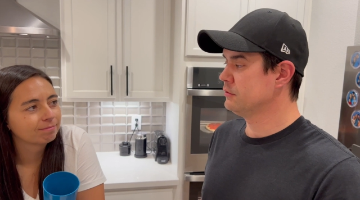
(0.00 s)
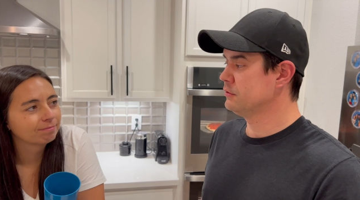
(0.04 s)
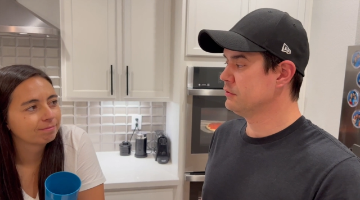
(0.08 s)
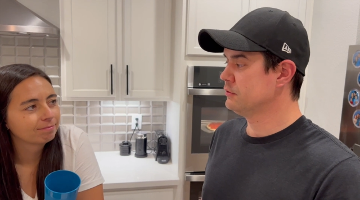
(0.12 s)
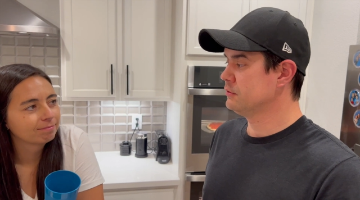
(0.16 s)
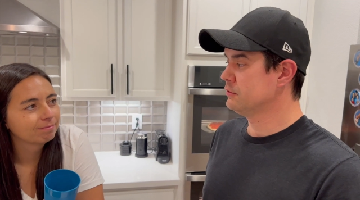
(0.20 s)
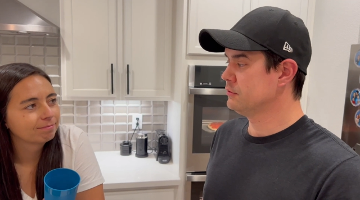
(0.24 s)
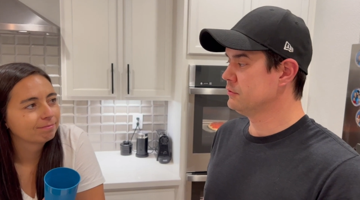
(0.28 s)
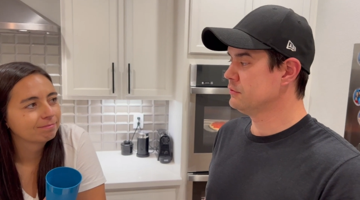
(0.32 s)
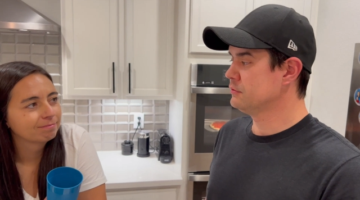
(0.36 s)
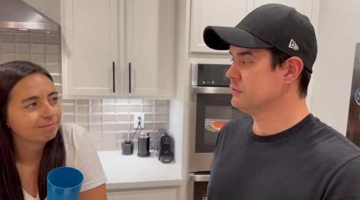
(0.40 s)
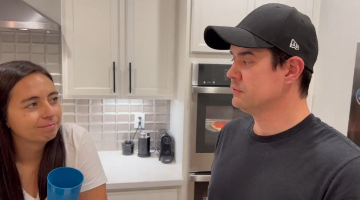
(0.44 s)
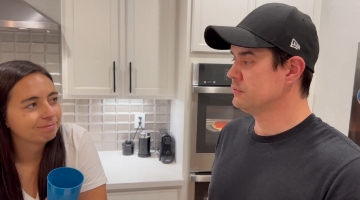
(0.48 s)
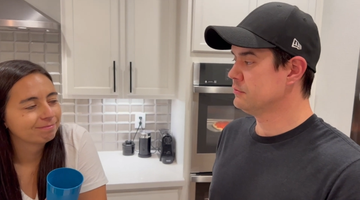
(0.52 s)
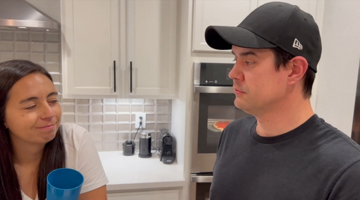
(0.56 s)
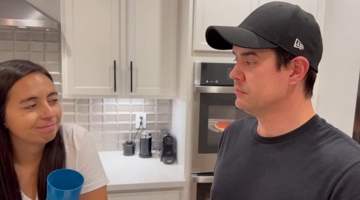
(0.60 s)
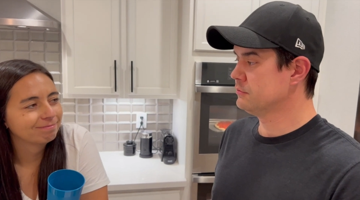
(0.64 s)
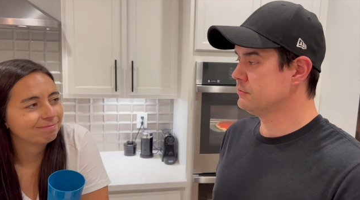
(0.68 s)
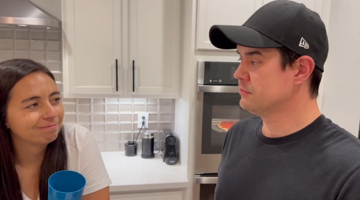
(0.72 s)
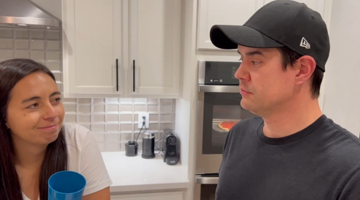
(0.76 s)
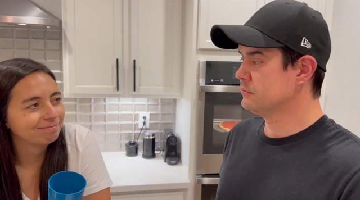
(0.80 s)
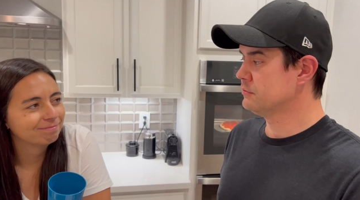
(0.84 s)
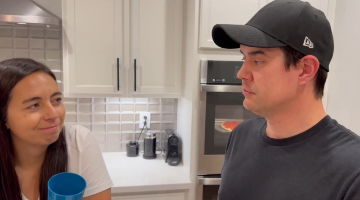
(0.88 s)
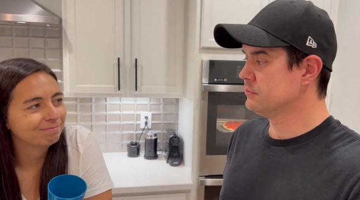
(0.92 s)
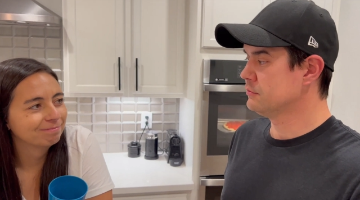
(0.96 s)

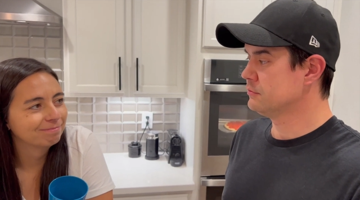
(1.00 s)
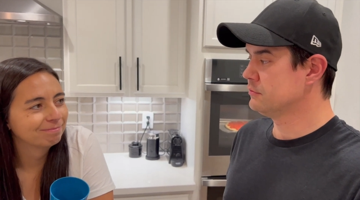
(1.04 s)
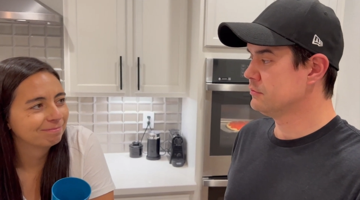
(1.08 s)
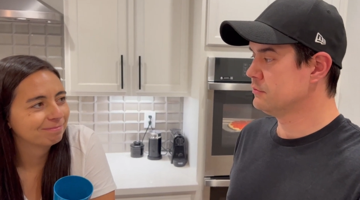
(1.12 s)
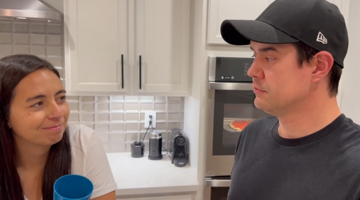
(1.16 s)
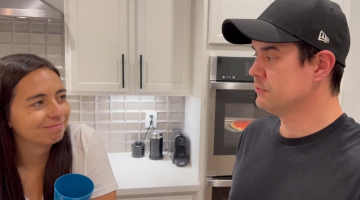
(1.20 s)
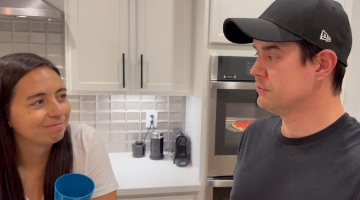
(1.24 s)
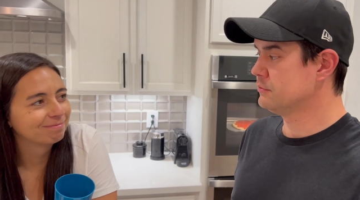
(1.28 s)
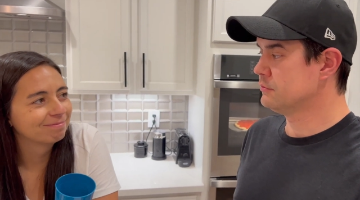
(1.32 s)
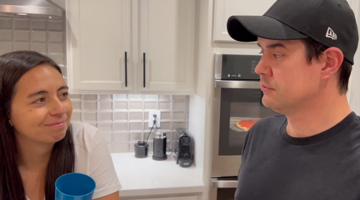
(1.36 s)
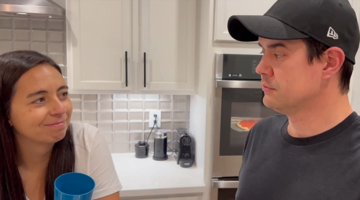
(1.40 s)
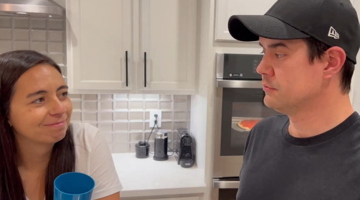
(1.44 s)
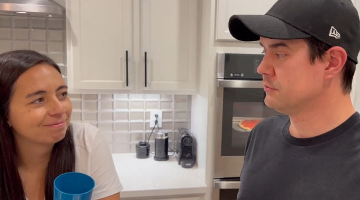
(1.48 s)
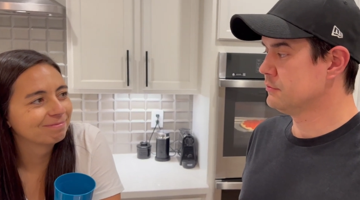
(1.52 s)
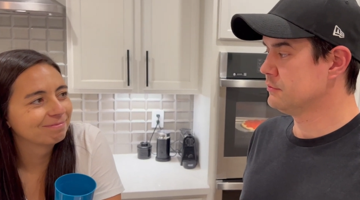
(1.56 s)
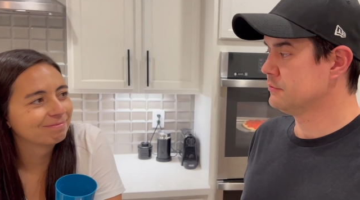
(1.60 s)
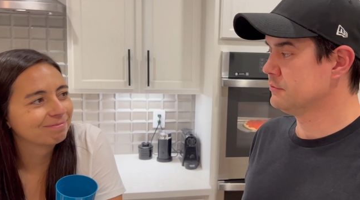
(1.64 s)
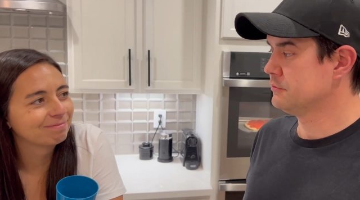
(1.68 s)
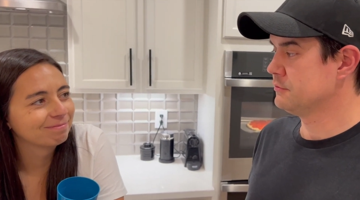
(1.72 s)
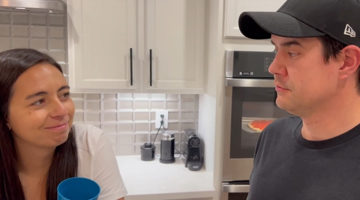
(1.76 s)
(silence)